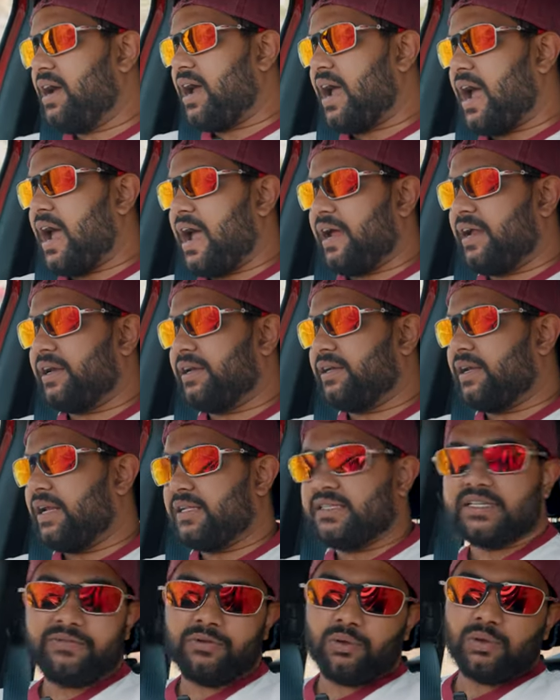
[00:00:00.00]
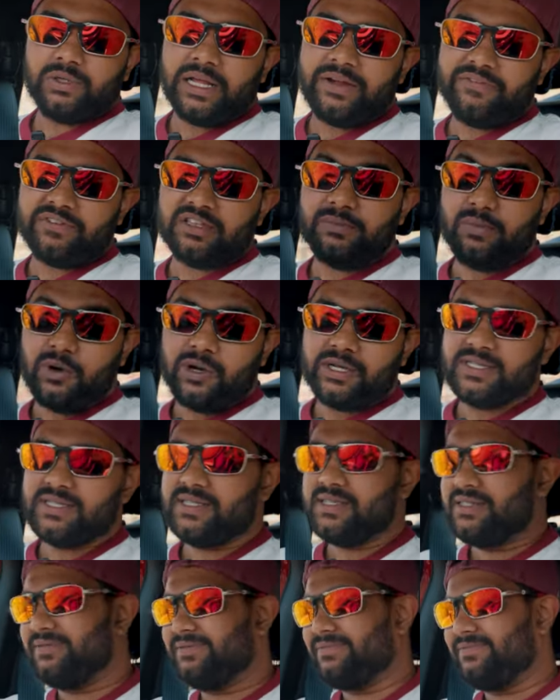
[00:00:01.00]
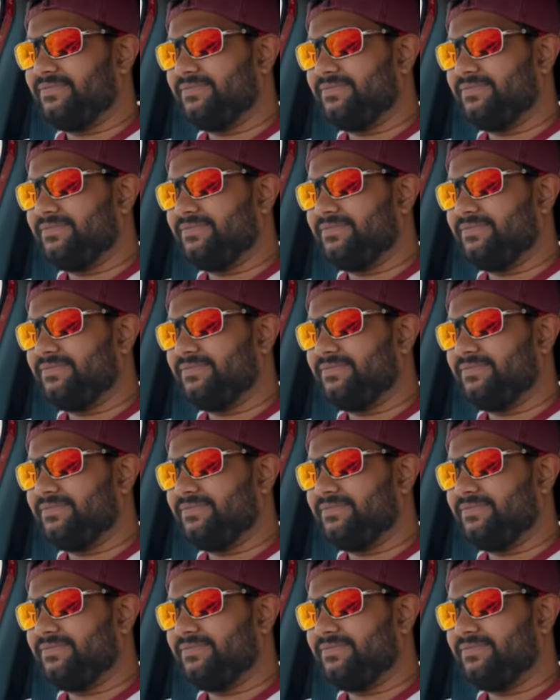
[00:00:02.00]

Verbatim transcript: and let's have a good time with the boys.